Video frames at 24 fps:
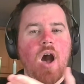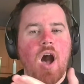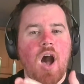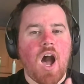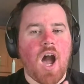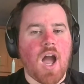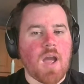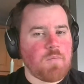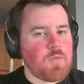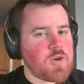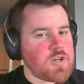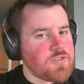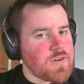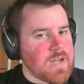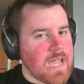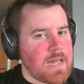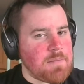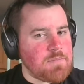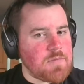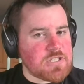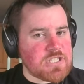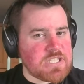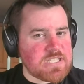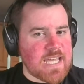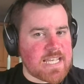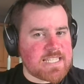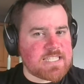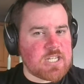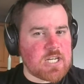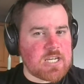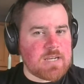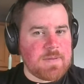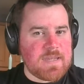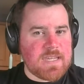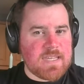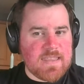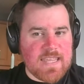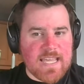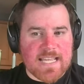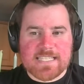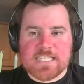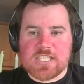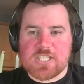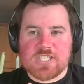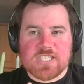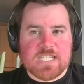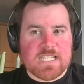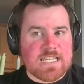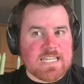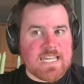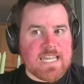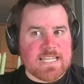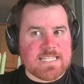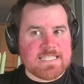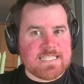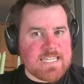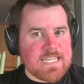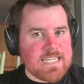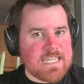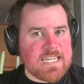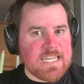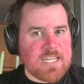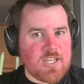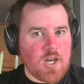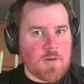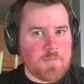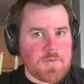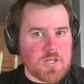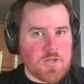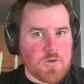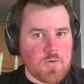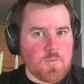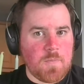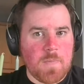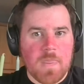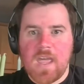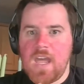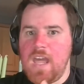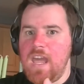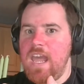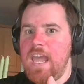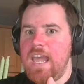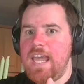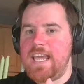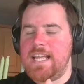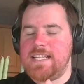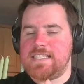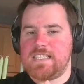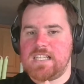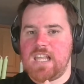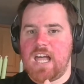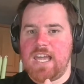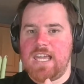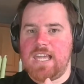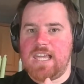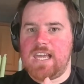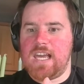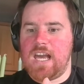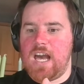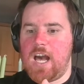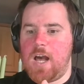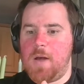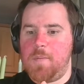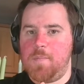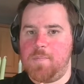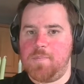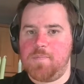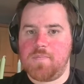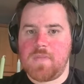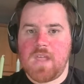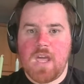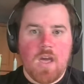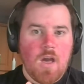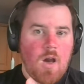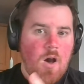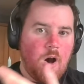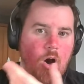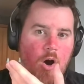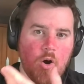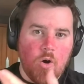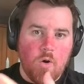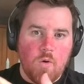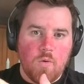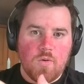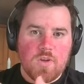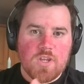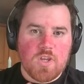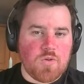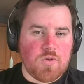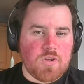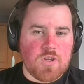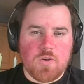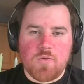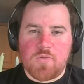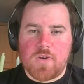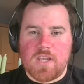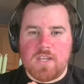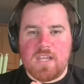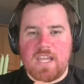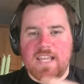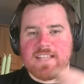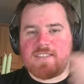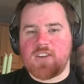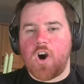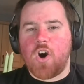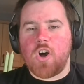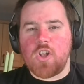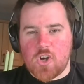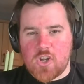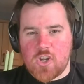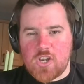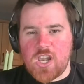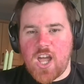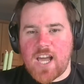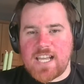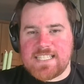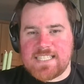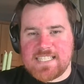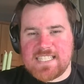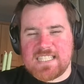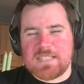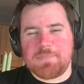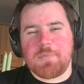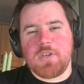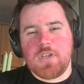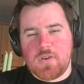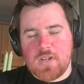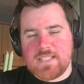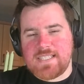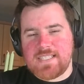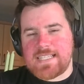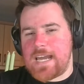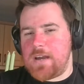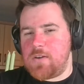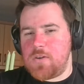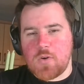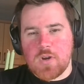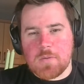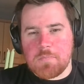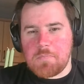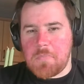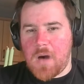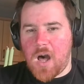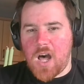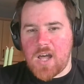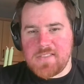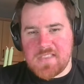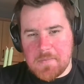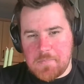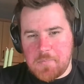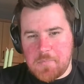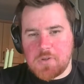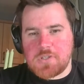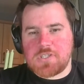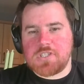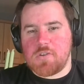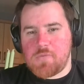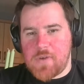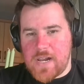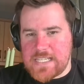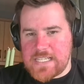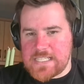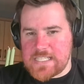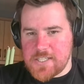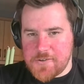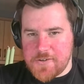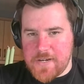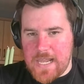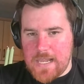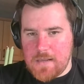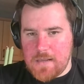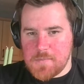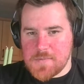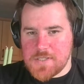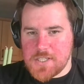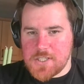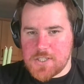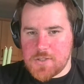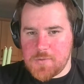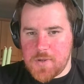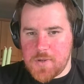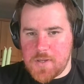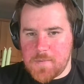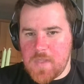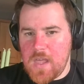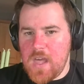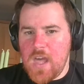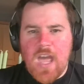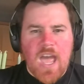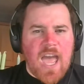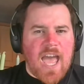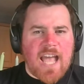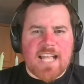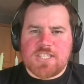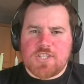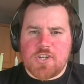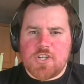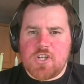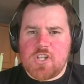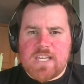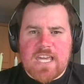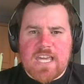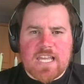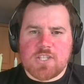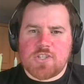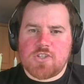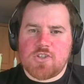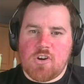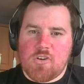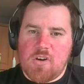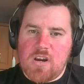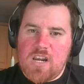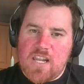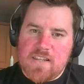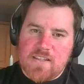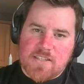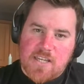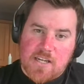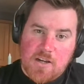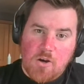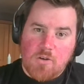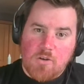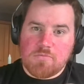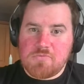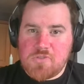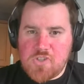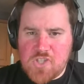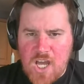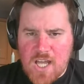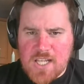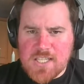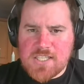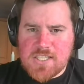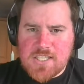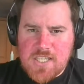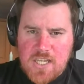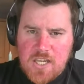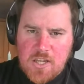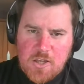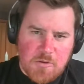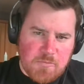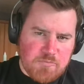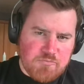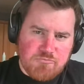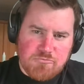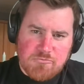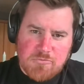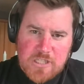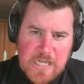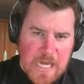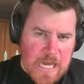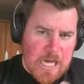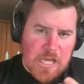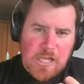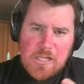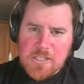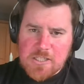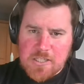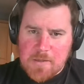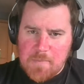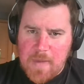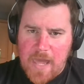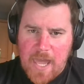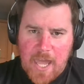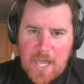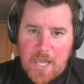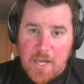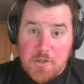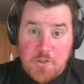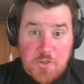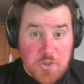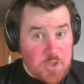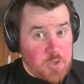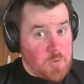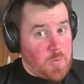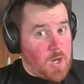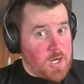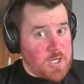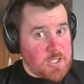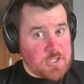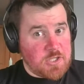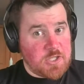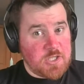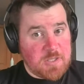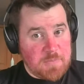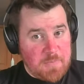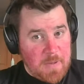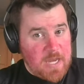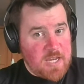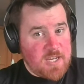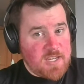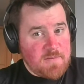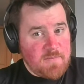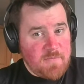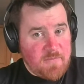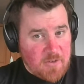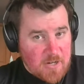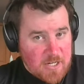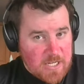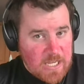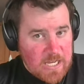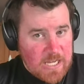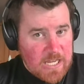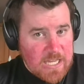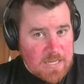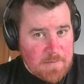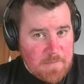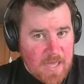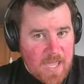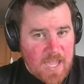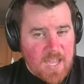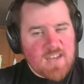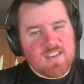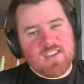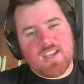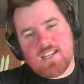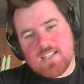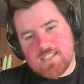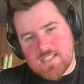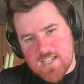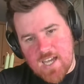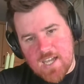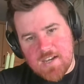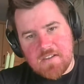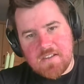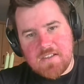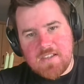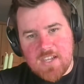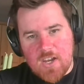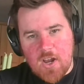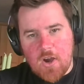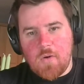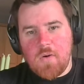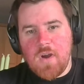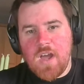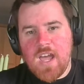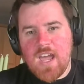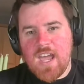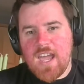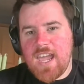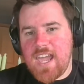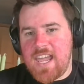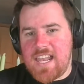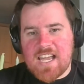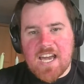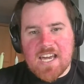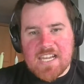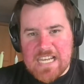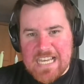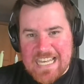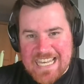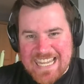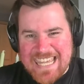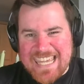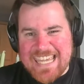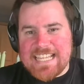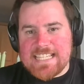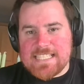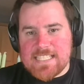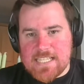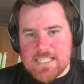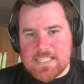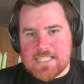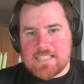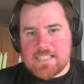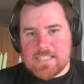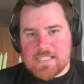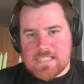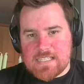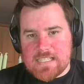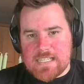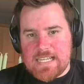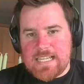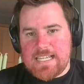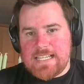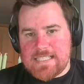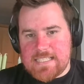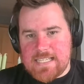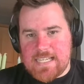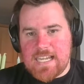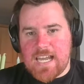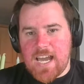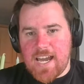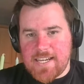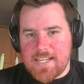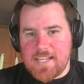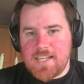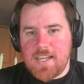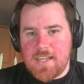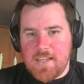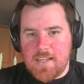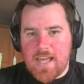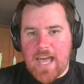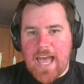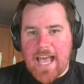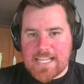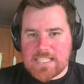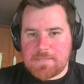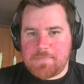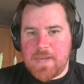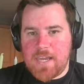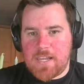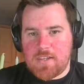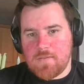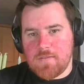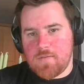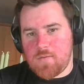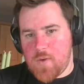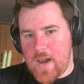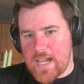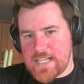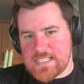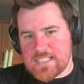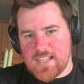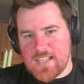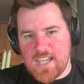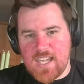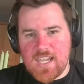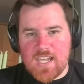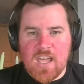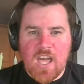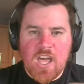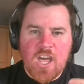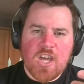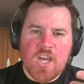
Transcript: I'm wondering how much of that's going to be in this, because in TEW, it's like, you can, it's all unlicensed, but you can download a mod that puts the wrestler names into it. And so you'll get a storyline that's like, oh, John Cena killed a man. Do you want to suspend him for killing a man? And it's kind of, it kind of leans into the sleazy kind of aspect of wrestling.